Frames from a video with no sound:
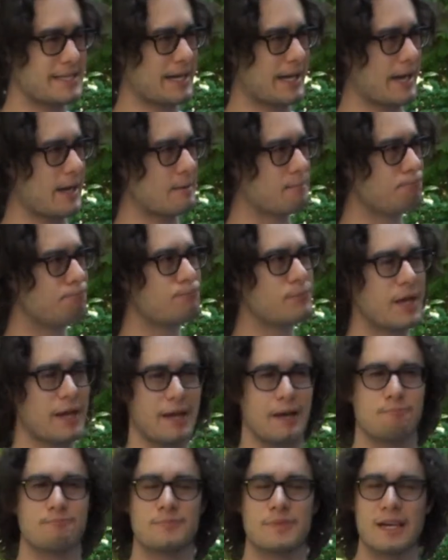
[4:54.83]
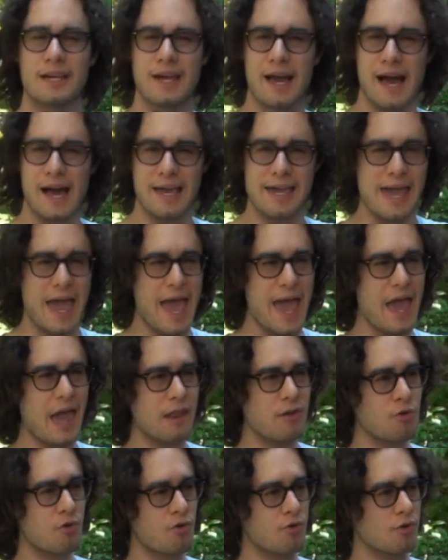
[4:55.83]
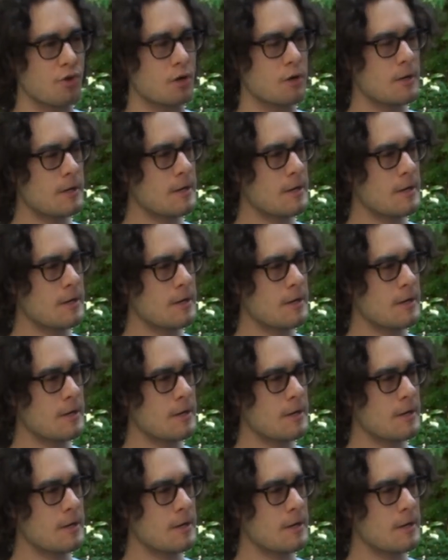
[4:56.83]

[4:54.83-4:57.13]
like a cayenne or